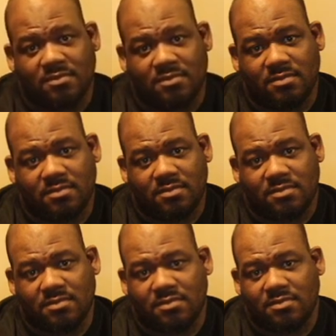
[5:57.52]

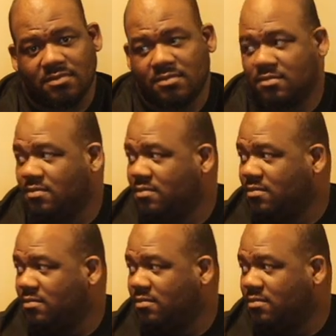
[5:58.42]

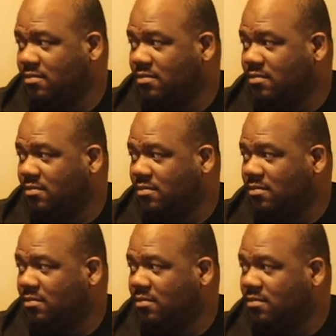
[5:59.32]

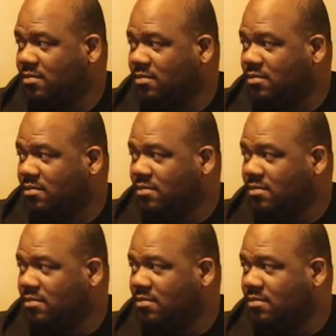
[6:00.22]

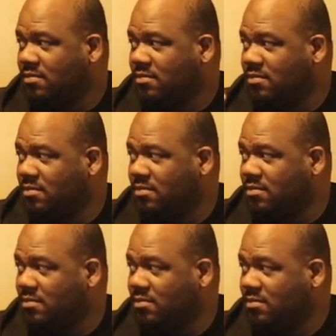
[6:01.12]

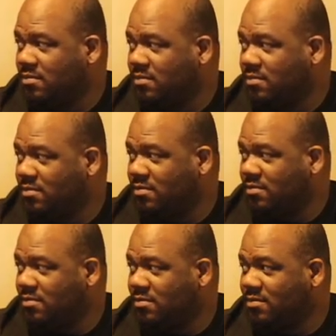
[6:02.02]
This person isn't speaking.